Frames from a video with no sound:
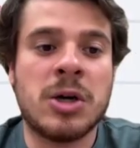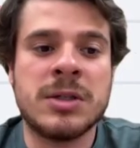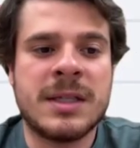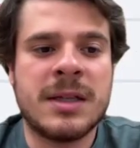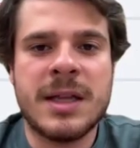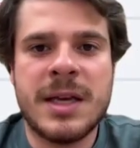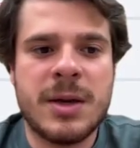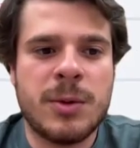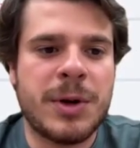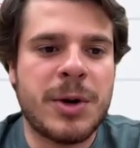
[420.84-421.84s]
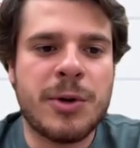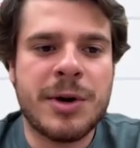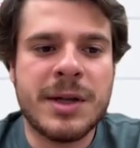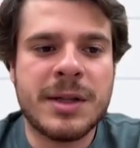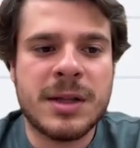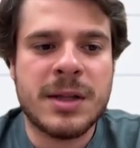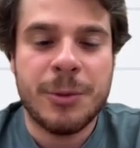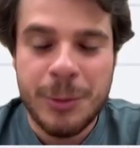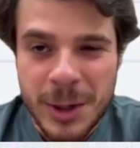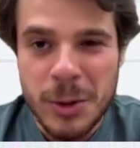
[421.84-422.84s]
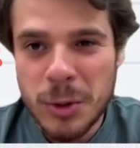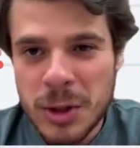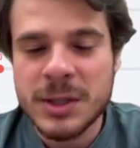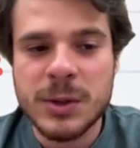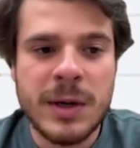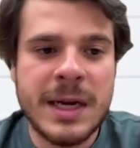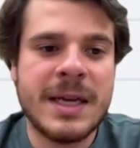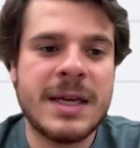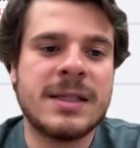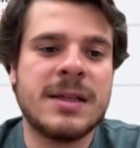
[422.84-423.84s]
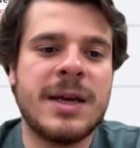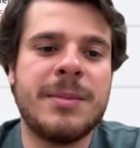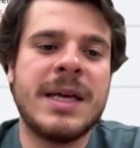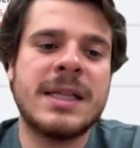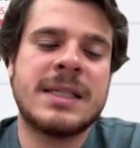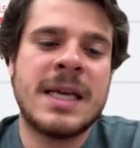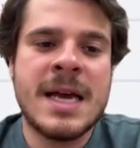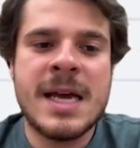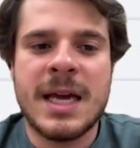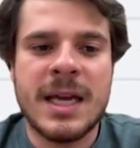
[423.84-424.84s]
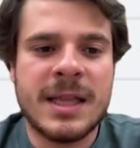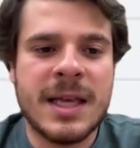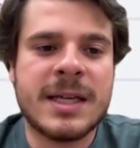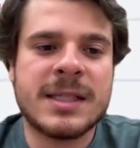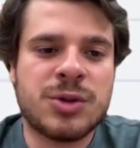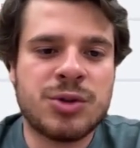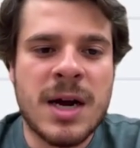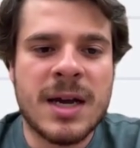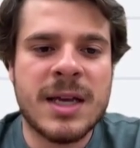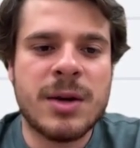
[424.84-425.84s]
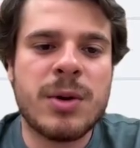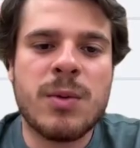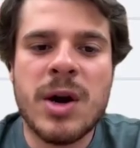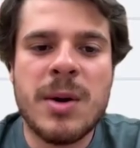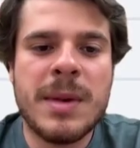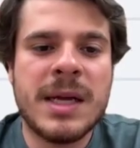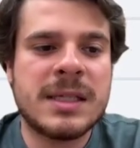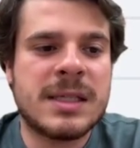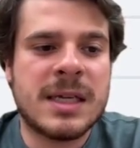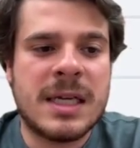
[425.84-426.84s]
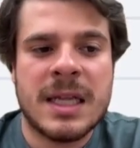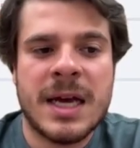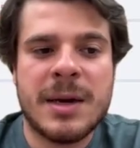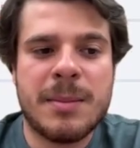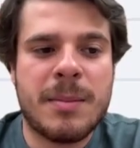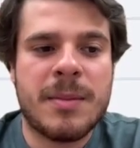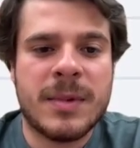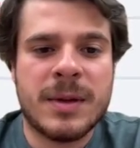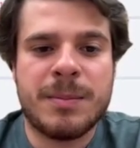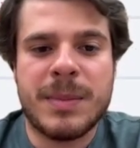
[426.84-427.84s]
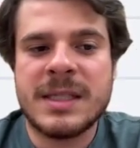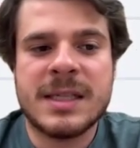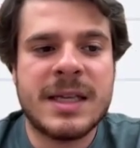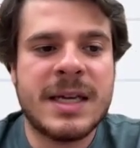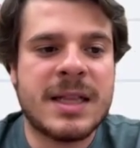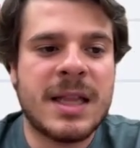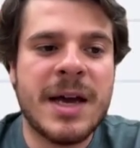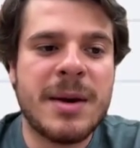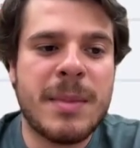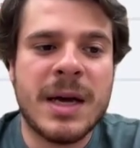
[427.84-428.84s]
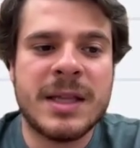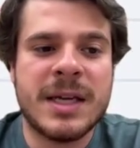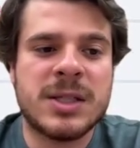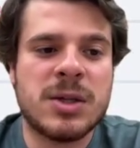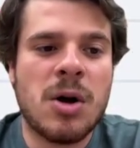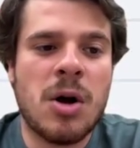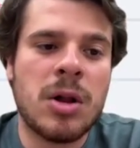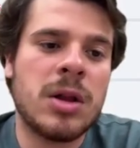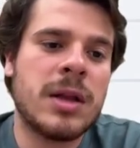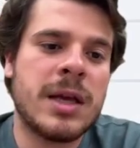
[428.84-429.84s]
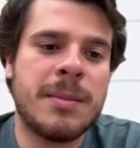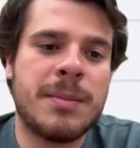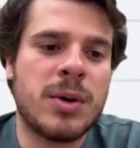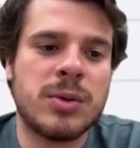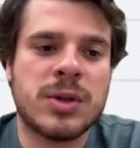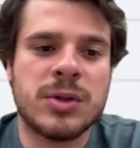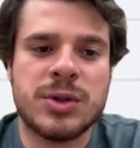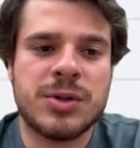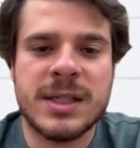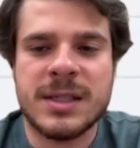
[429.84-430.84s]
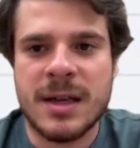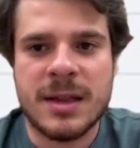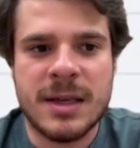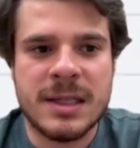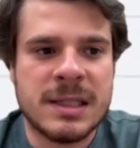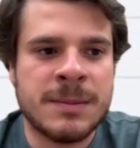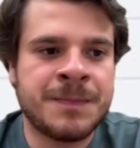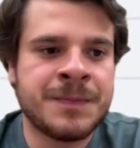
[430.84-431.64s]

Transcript: constantly. Regulatory limits, index tracking requirements, client mandates all impose constraints like this.